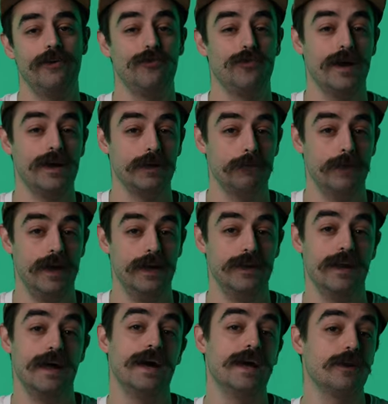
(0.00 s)
recommend
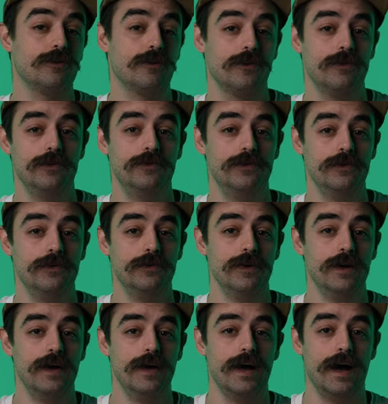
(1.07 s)
and I encourage
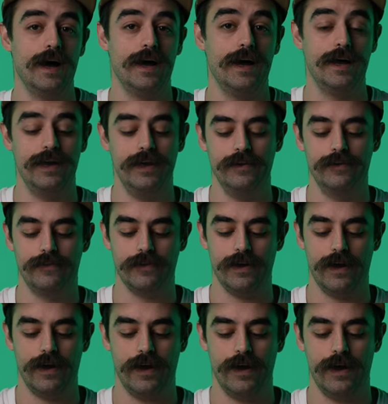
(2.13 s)
you uh, is
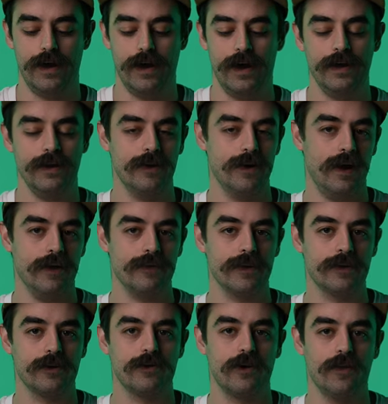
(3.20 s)
I, I'd
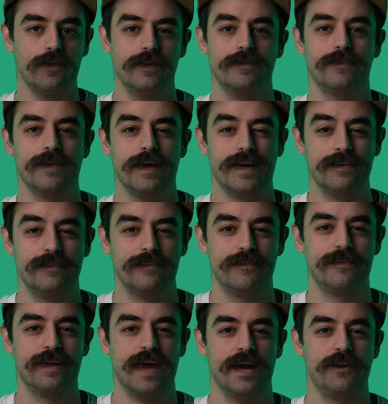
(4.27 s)
like to call these like a
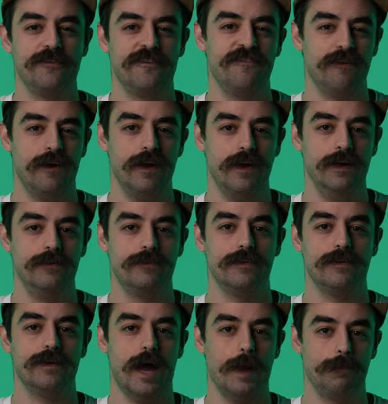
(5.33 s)
sketch phase
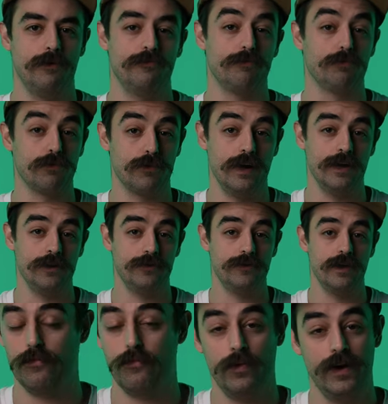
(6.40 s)
type of
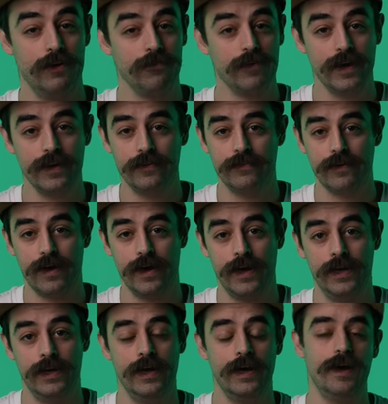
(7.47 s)
brush. Whenever I
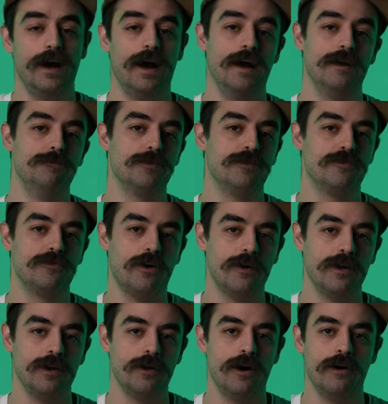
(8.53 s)
design, I'm
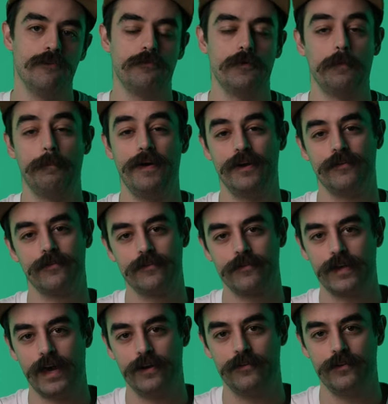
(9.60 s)
starting off with pencil
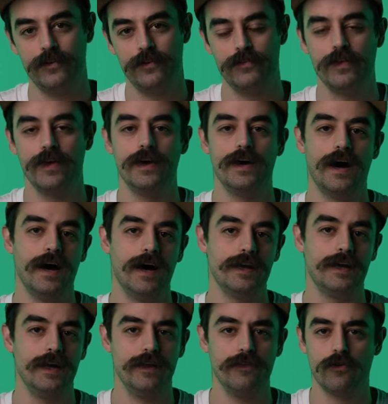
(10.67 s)
sketches, uh,
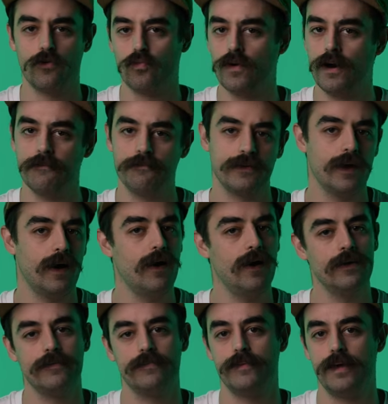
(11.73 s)
getting the rough
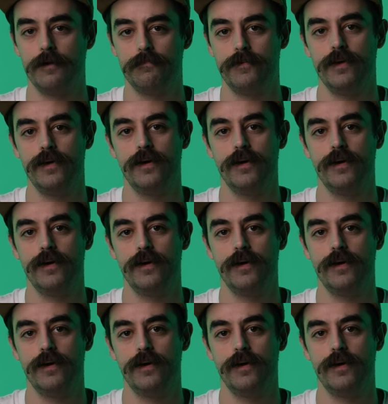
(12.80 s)
concept